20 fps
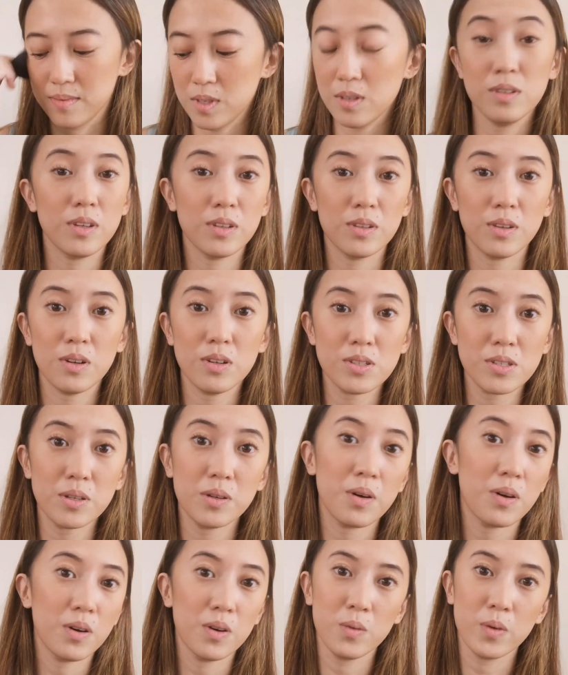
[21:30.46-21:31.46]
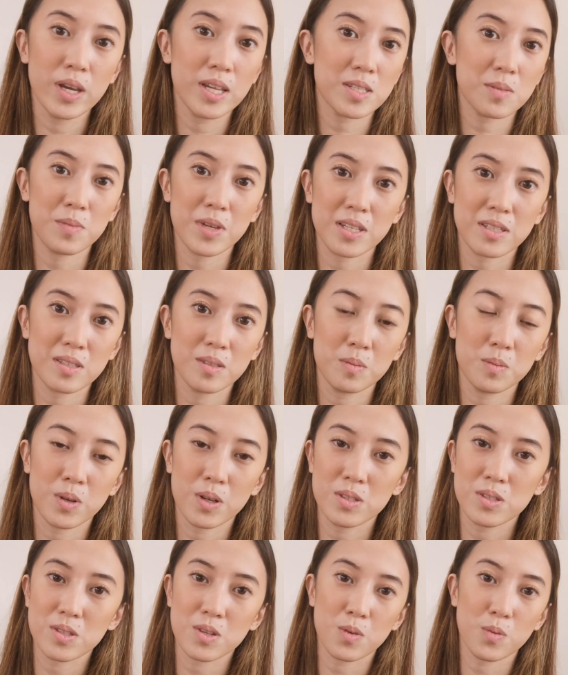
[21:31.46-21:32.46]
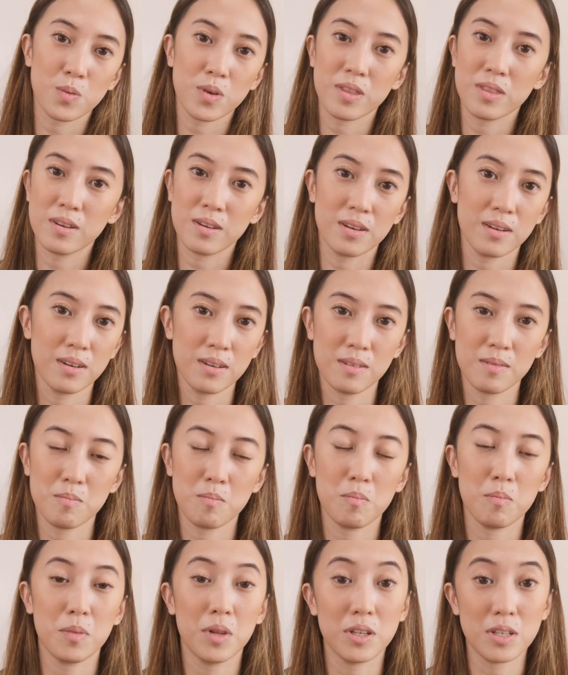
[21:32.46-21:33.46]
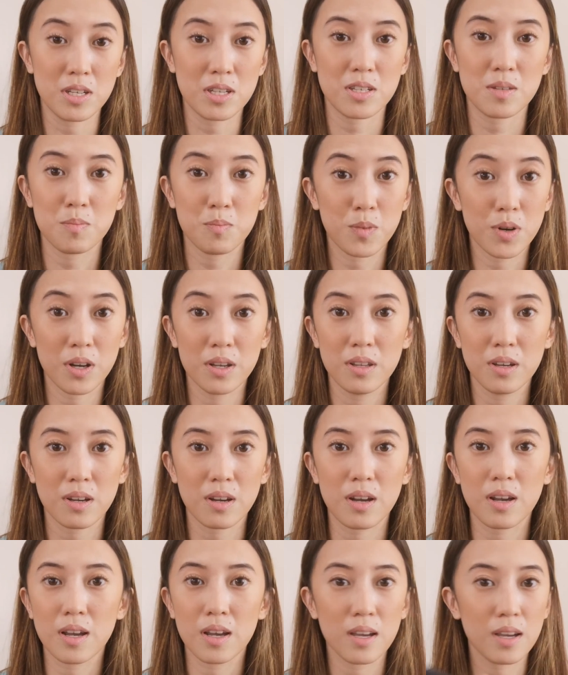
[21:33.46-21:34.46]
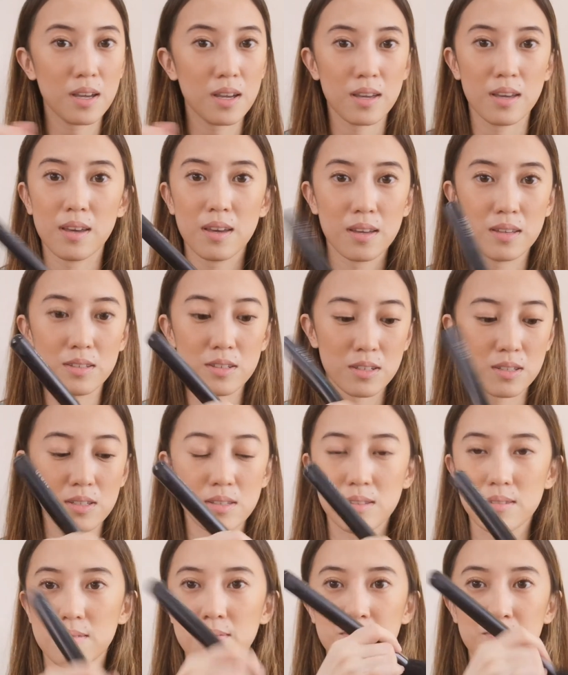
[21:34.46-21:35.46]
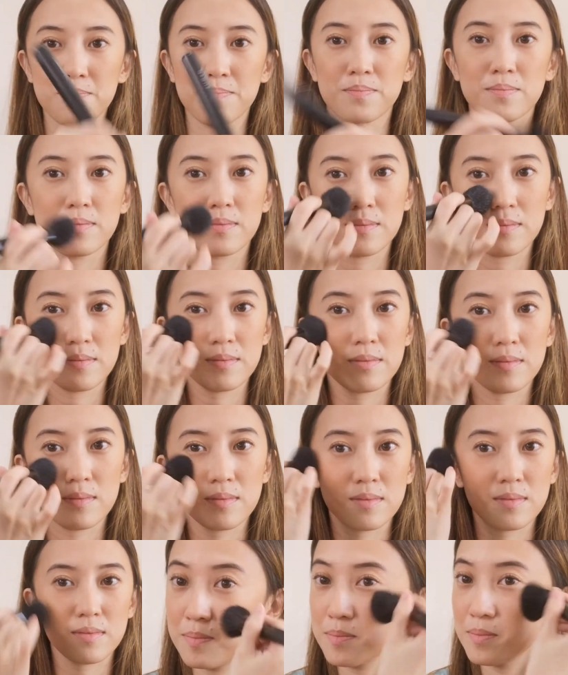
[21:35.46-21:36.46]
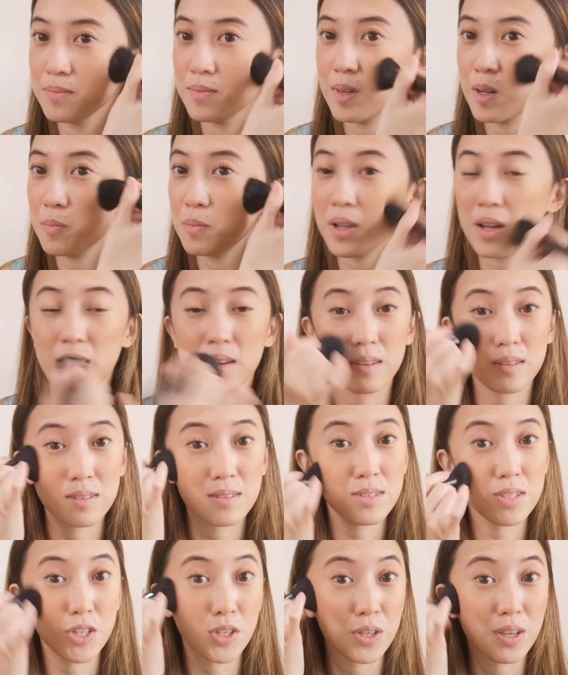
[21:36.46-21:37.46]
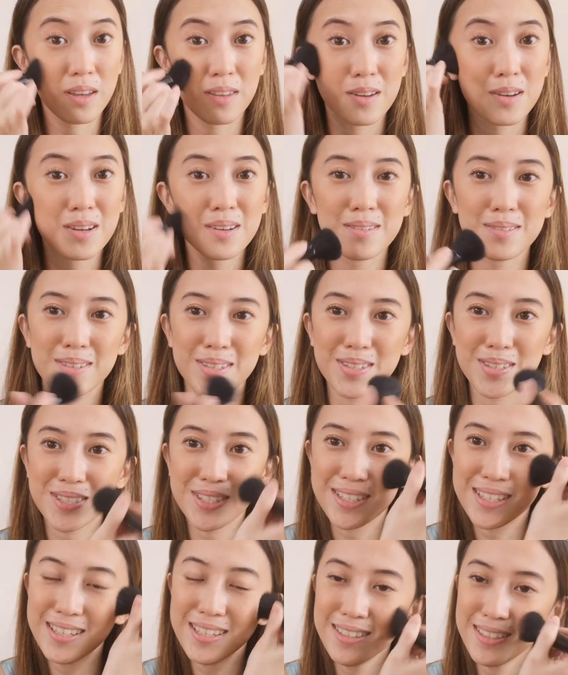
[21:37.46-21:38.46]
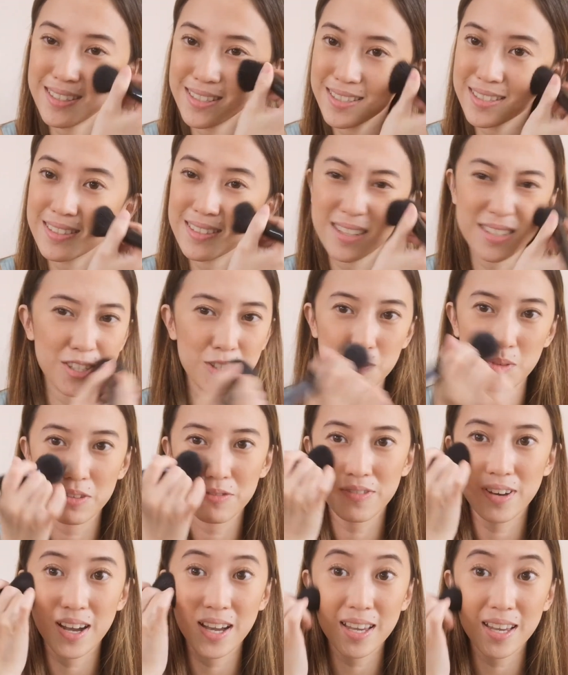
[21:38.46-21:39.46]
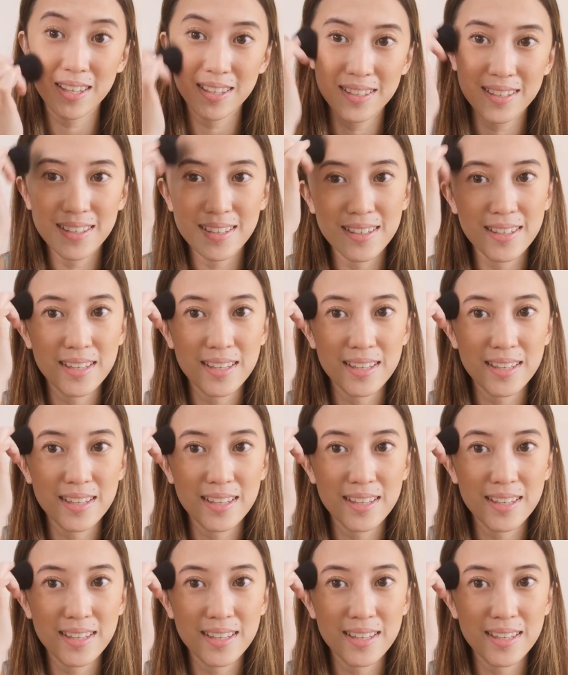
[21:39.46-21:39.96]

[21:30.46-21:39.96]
You could also always mix the bronzer with the blush product and just apply it together on your cheeks. That should be fine.